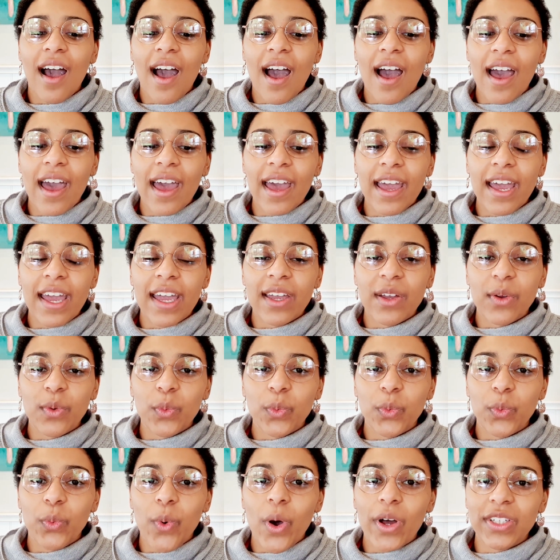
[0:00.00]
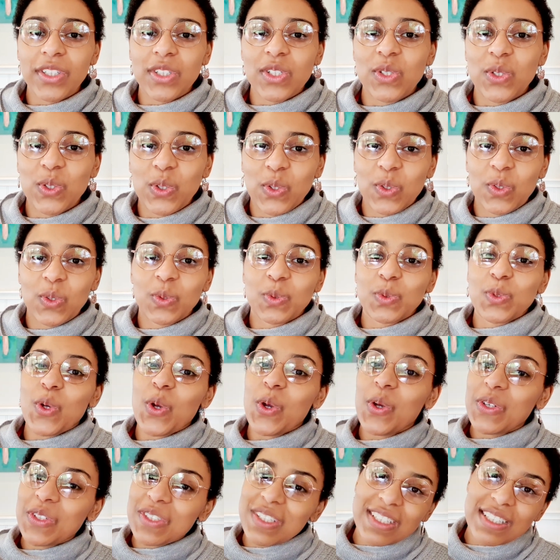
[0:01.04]
I want to
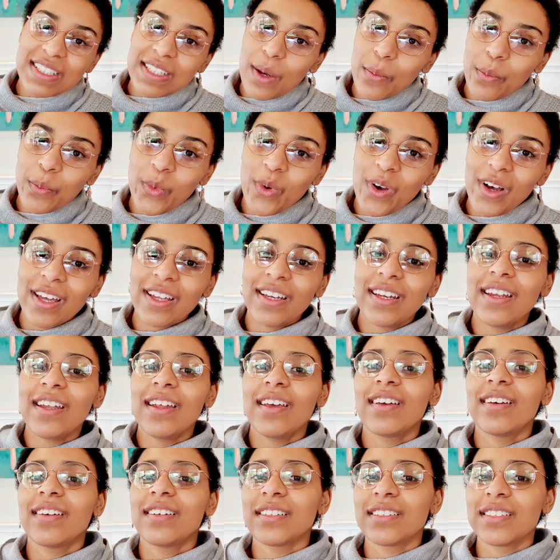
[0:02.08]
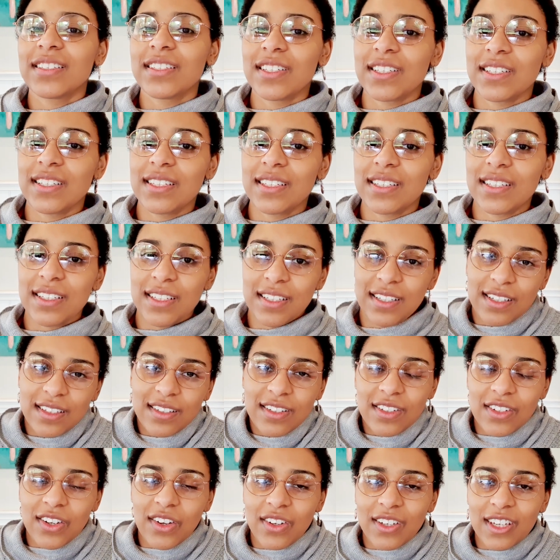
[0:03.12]
turn to someone just to,
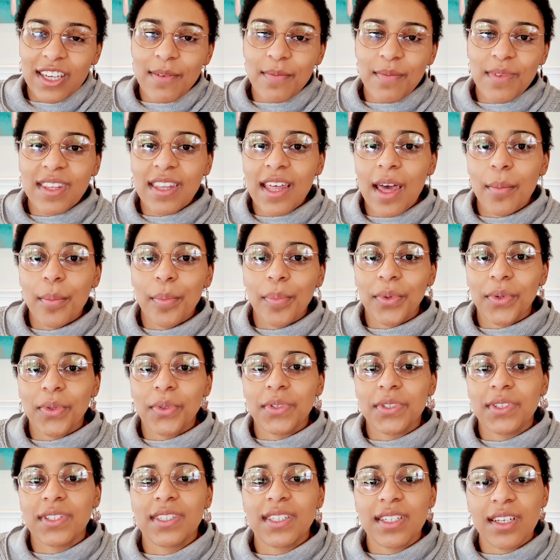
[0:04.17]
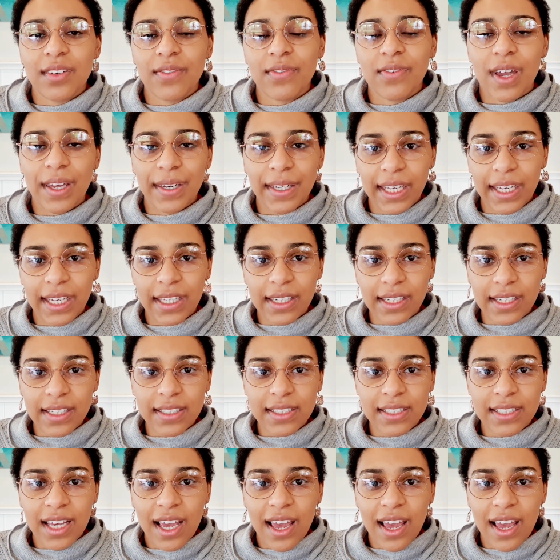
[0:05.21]
you know, give me that boost if I need it.